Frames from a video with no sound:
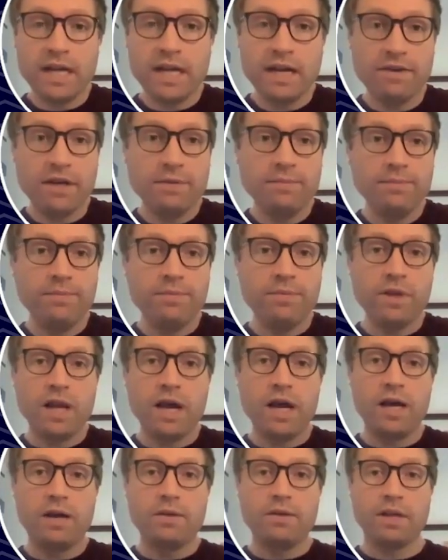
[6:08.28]
let's dive in.
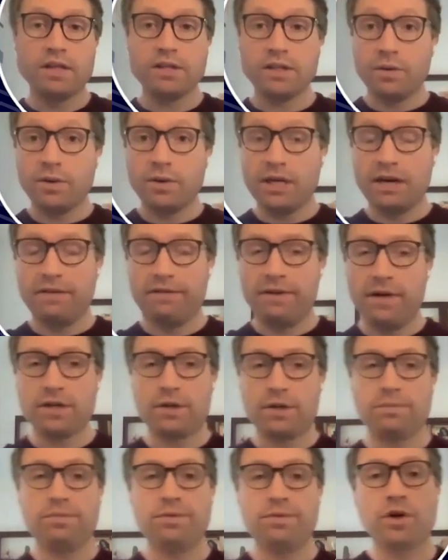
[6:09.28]
Let's start with the
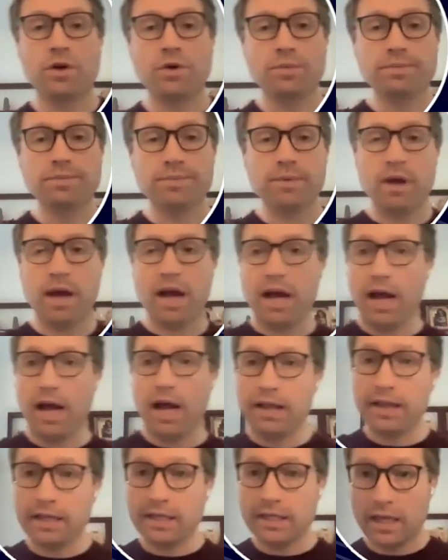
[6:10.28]
definition. So
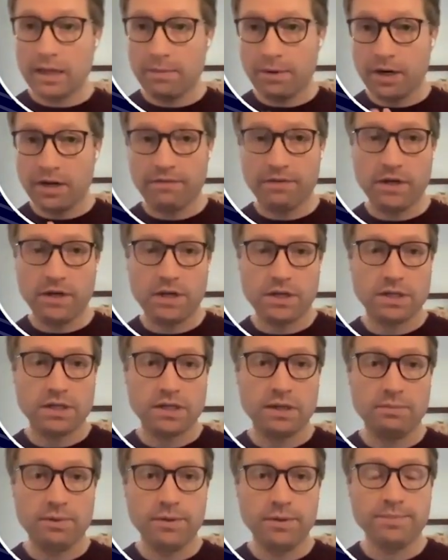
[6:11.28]
I like to keep our definition
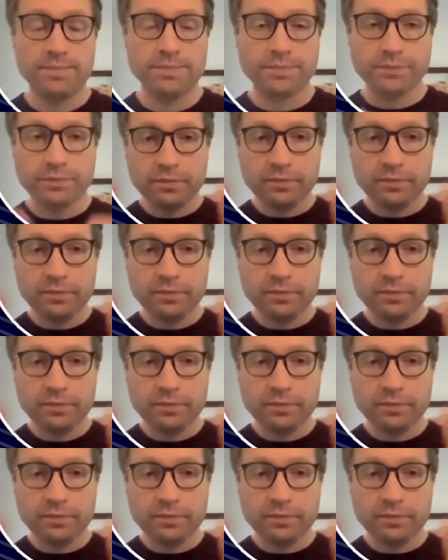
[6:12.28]
simple.